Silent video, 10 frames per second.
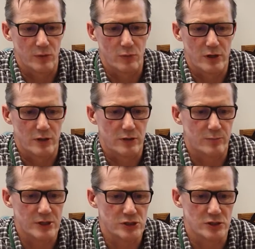where the
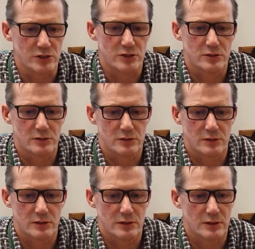patient
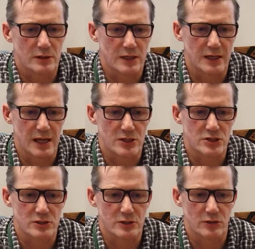
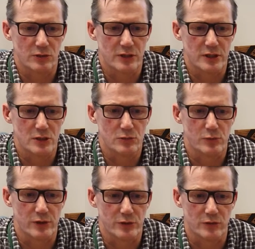connects on here
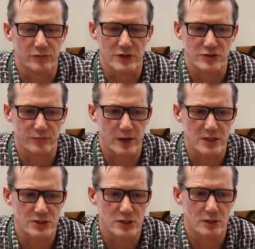with a non-invasive
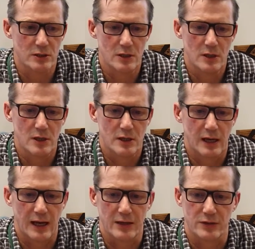mask,
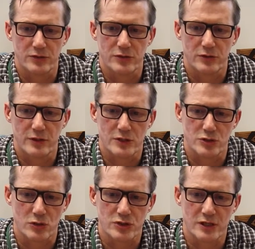and the
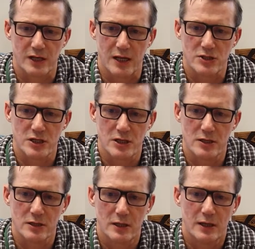exhaust connects
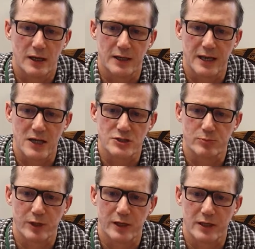here, and the gas
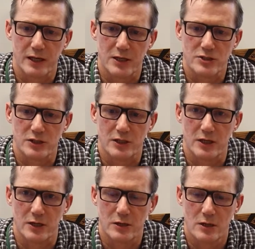supply connects in
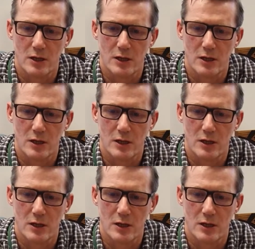here.